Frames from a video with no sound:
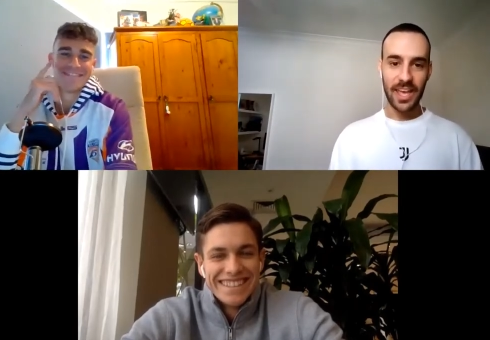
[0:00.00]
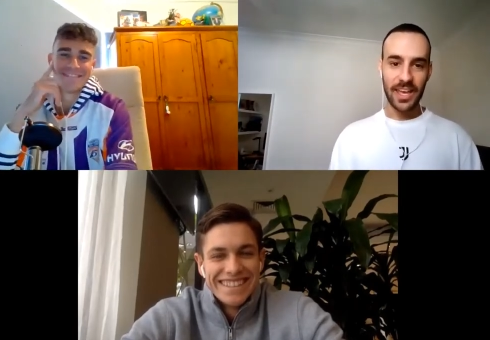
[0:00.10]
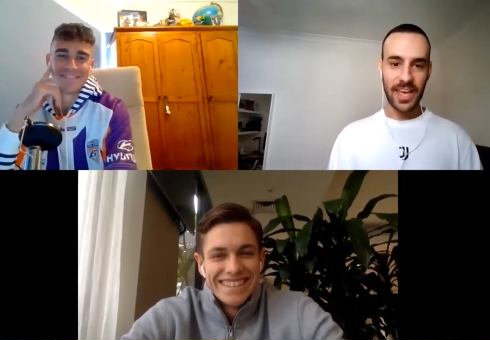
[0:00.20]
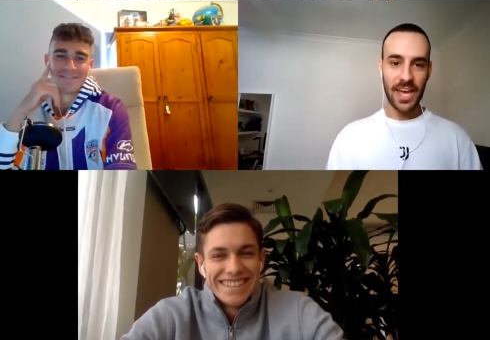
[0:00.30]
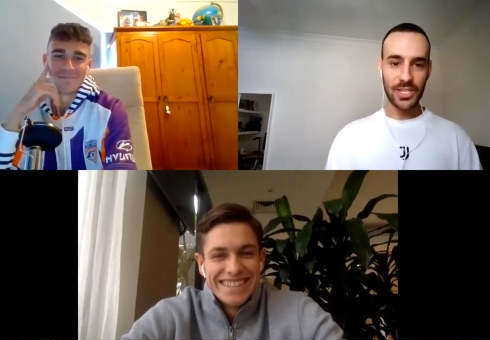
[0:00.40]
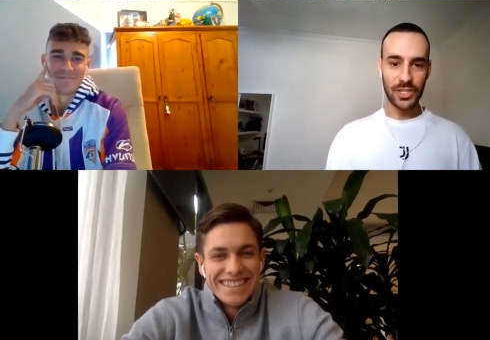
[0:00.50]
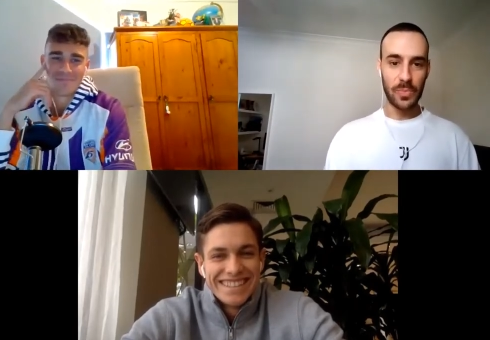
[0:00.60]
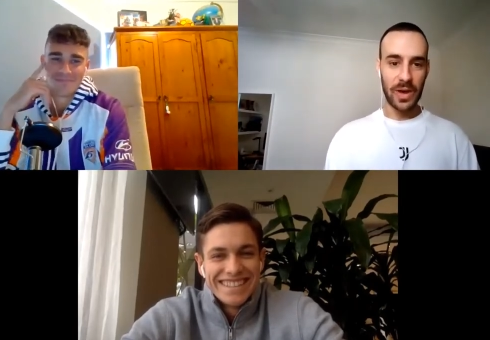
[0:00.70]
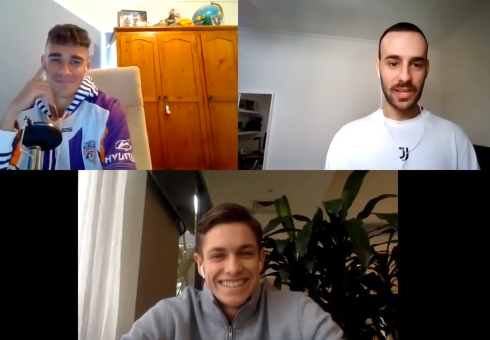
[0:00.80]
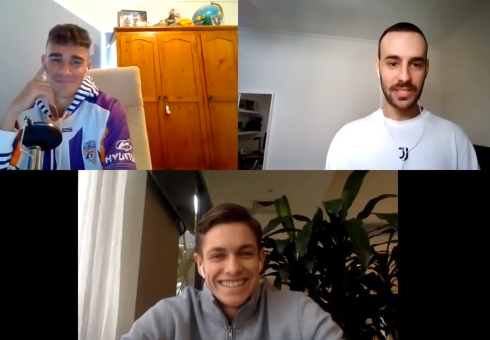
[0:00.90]
Speaker 1: catching the
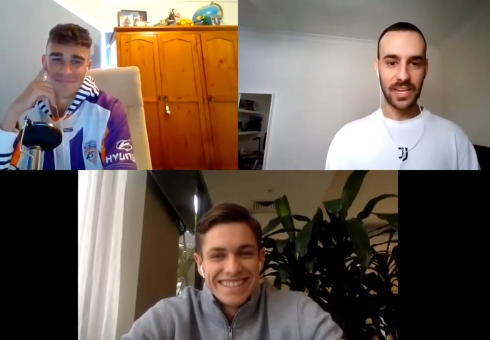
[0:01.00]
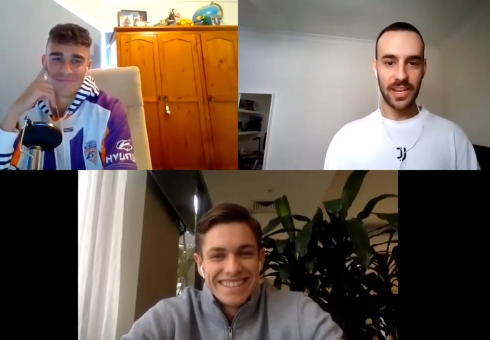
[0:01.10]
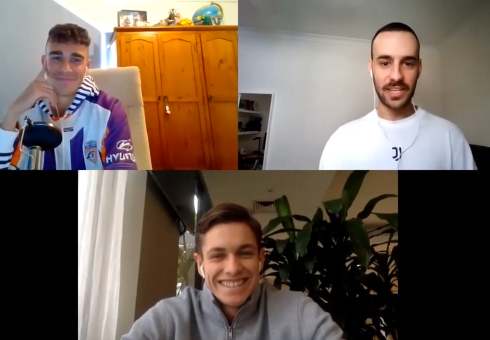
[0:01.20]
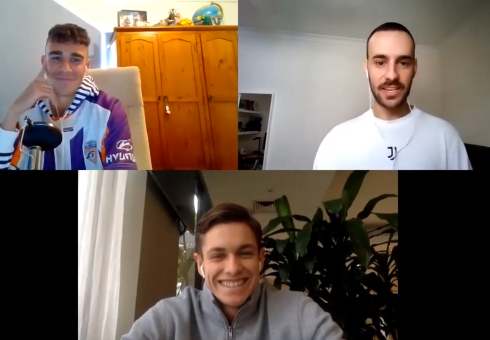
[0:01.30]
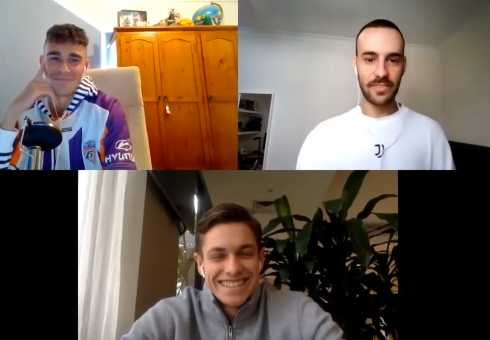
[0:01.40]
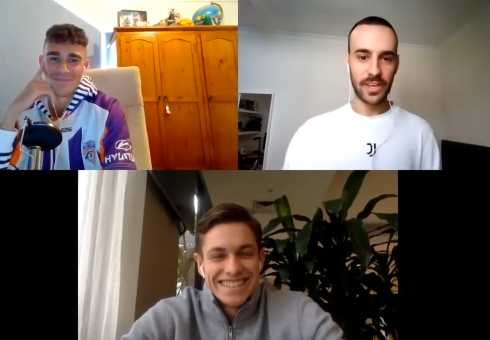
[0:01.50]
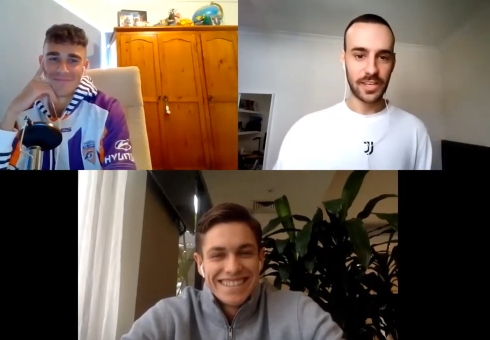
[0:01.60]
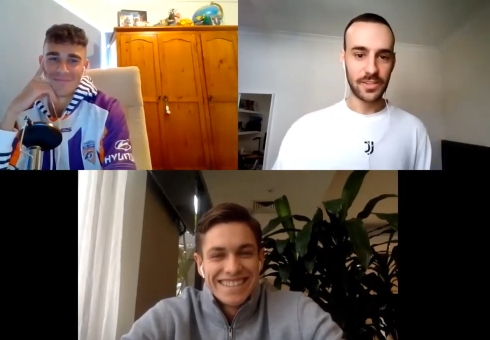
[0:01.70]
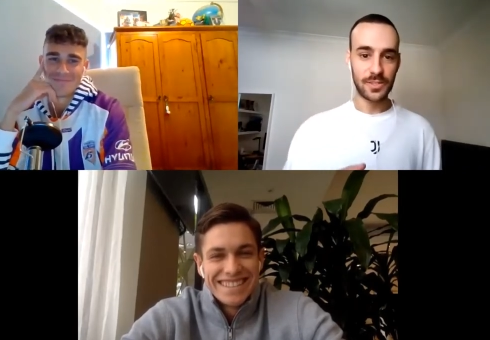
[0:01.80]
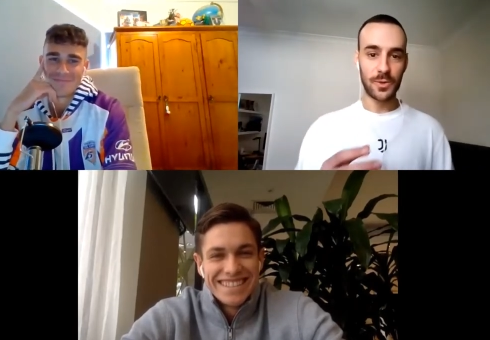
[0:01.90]
bus, and then like you'd have like
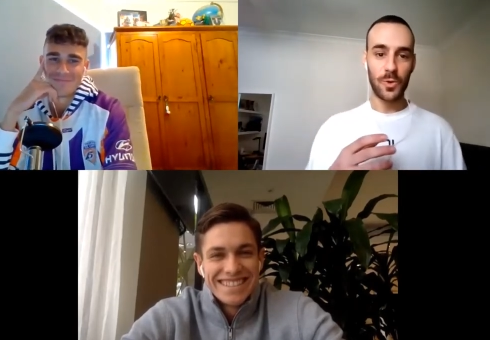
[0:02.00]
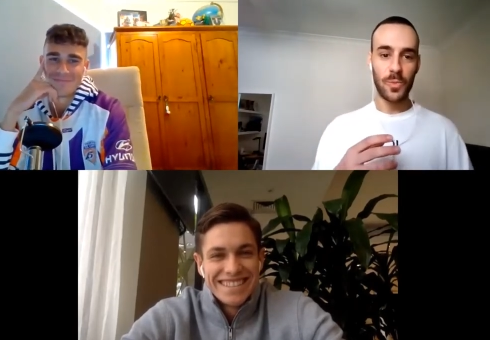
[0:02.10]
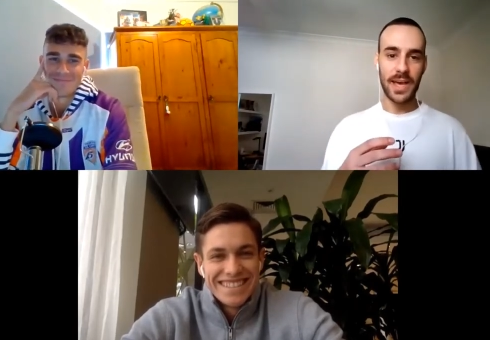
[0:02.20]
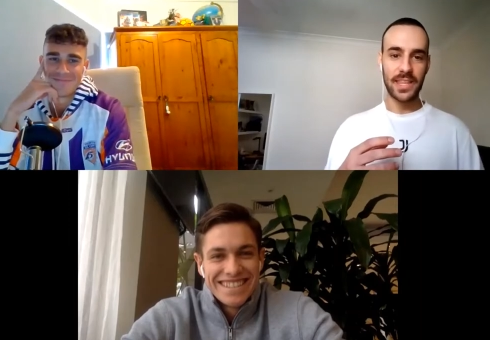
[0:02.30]
your school bag,